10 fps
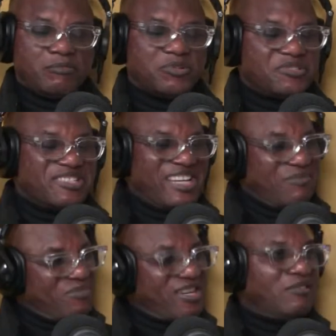But
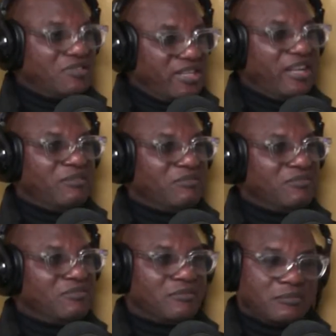deep down them,
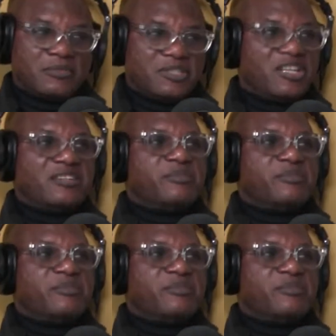they are